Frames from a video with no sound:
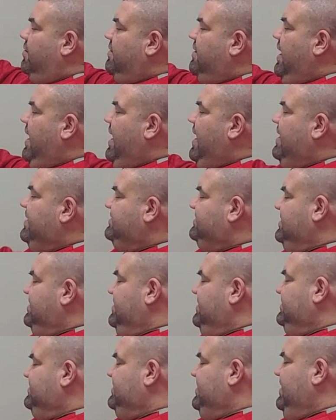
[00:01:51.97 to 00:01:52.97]
gas, and
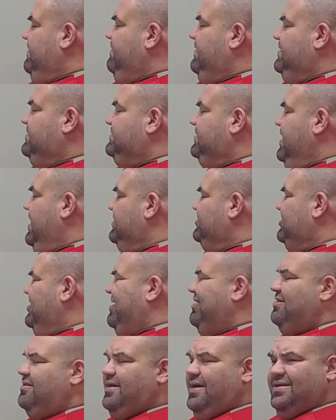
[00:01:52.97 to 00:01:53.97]
then
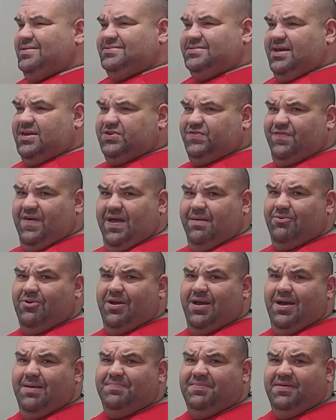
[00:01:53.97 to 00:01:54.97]
TV/internet/fiber
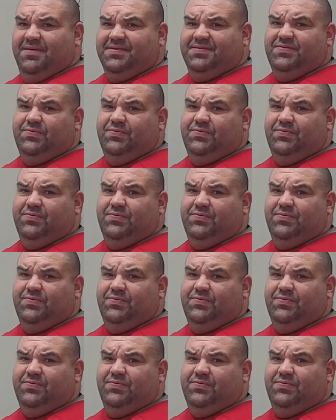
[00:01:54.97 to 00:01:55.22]
optics,